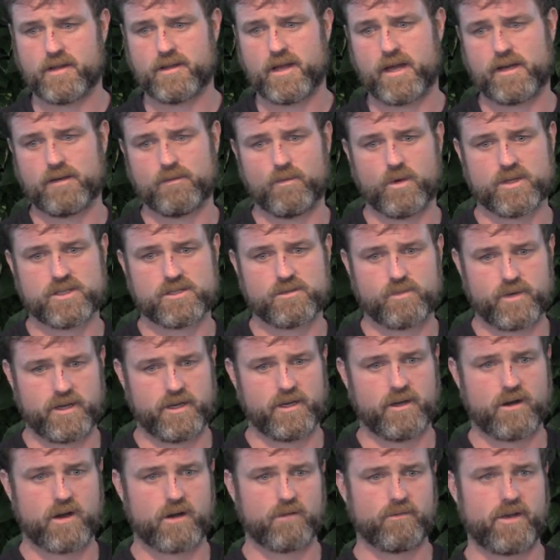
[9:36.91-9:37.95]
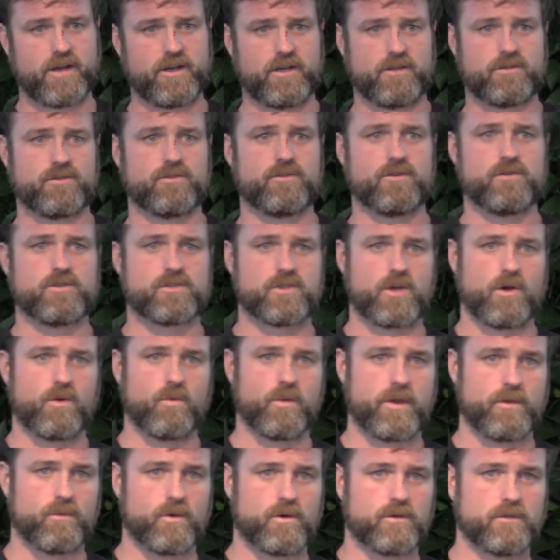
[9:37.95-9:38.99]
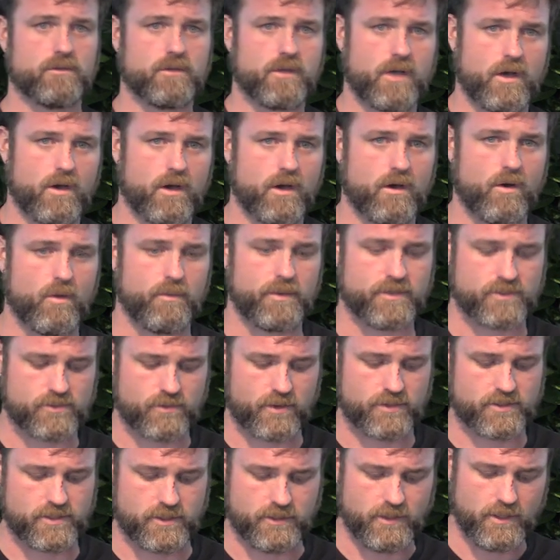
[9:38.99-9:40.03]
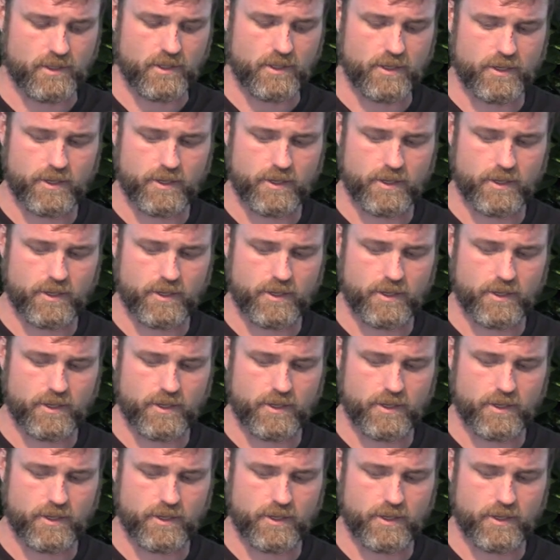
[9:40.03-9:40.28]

And then once we are ready to do so, we will open source it.